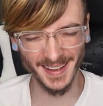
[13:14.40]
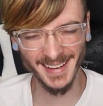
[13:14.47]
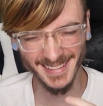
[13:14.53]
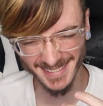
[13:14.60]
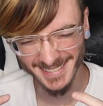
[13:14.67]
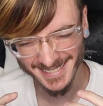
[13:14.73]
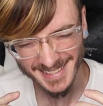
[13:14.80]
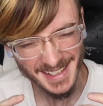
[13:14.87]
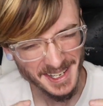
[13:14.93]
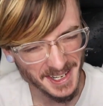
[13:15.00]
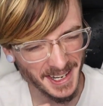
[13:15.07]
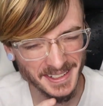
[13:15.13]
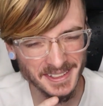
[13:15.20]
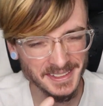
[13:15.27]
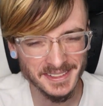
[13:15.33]
Like,
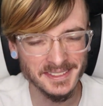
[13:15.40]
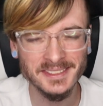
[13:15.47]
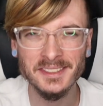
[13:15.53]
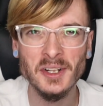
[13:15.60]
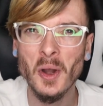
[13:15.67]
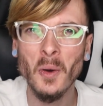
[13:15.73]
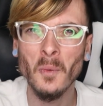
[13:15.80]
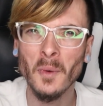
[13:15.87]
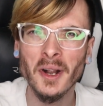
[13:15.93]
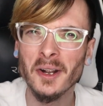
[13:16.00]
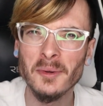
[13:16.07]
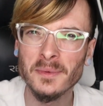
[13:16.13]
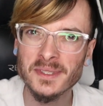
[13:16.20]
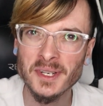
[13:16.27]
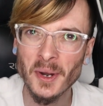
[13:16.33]
I didn't know where
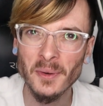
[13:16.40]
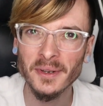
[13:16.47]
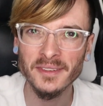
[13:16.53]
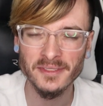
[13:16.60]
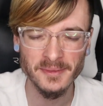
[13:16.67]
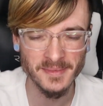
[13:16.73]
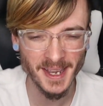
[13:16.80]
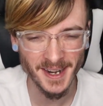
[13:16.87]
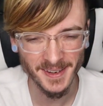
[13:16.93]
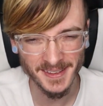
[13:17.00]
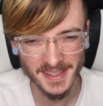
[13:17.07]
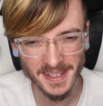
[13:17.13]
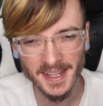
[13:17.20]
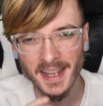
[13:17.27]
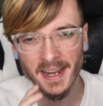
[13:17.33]
it was going from there,
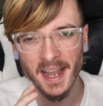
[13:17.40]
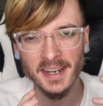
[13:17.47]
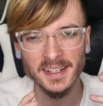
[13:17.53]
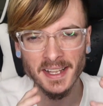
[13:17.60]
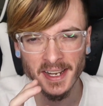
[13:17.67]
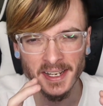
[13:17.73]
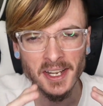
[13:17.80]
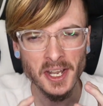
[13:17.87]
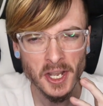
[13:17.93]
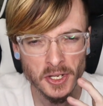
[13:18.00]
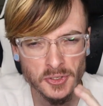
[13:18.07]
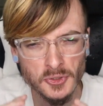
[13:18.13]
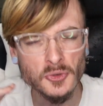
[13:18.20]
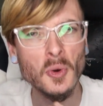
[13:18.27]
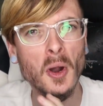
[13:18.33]
and then that kind of like
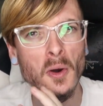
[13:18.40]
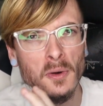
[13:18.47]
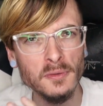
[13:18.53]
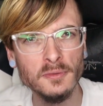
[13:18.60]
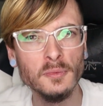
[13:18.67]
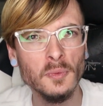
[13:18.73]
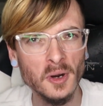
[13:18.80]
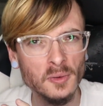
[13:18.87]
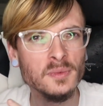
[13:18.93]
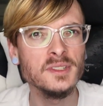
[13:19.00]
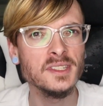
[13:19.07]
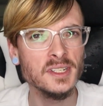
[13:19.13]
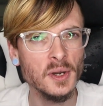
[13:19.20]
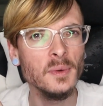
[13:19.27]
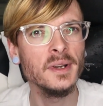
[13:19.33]
drove what
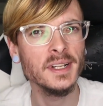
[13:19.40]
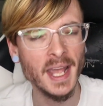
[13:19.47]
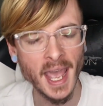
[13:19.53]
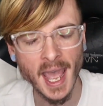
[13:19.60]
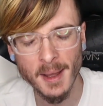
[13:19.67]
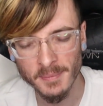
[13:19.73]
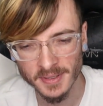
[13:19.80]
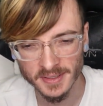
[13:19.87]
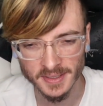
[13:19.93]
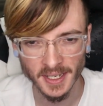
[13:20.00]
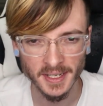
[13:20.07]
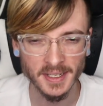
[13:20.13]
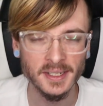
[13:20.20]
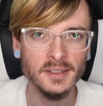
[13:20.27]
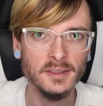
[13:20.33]
was going to happen
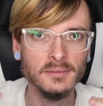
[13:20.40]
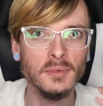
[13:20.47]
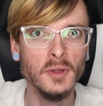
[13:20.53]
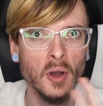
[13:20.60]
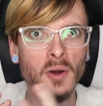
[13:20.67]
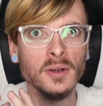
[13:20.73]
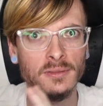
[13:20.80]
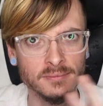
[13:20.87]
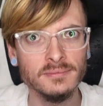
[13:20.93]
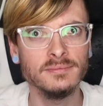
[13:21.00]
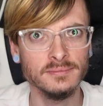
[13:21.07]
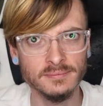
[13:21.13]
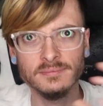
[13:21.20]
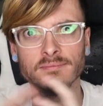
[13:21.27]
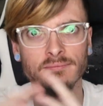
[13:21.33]
like along
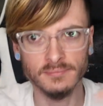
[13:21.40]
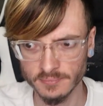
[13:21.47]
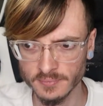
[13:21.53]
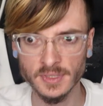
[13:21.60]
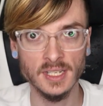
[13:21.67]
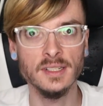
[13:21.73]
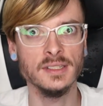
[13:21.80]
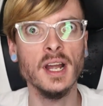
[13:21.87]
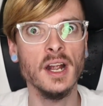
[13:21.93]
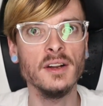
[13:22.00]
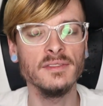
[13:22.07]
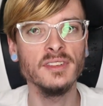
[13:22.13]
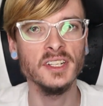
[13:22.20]
the entire